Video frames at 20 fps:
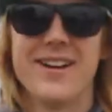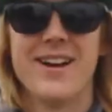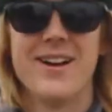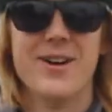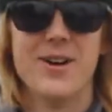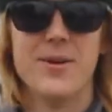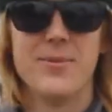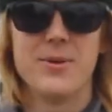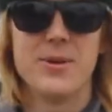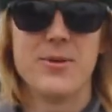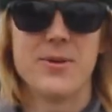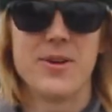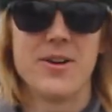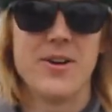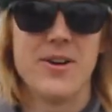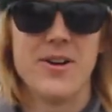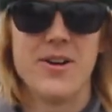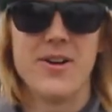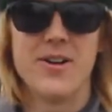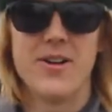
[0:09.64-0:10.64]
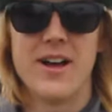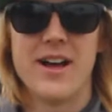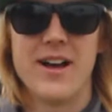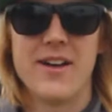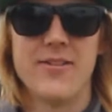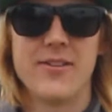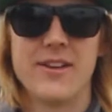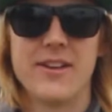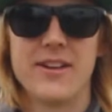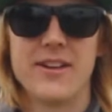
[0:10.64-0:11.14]
I hope you are all
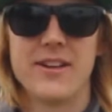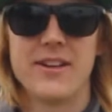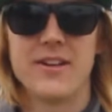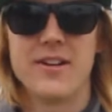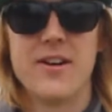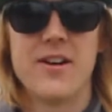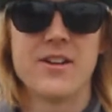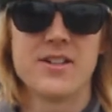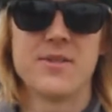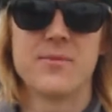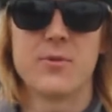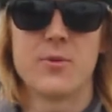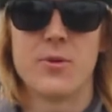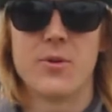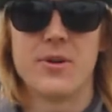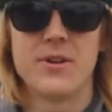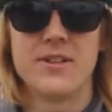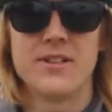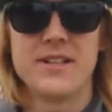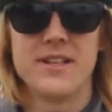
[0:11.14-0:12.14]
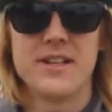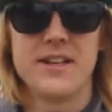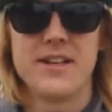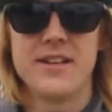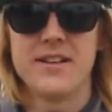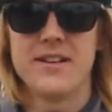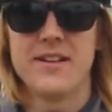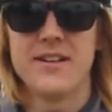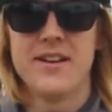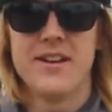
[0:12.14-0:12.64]
having an awesome
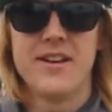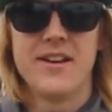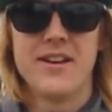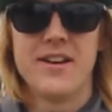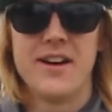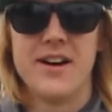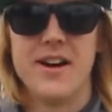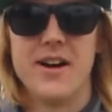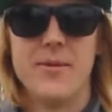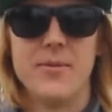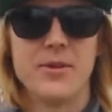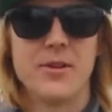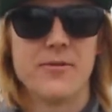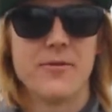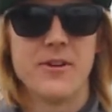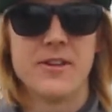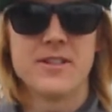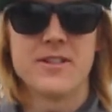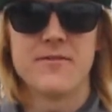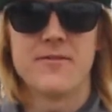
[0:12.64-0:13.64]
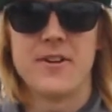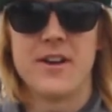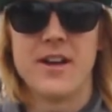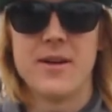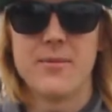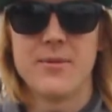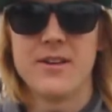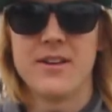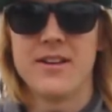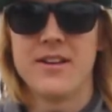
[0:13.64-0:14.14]
quarantine with your friends and
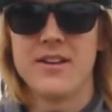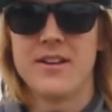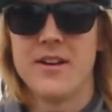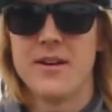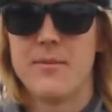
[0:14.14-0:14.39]
family.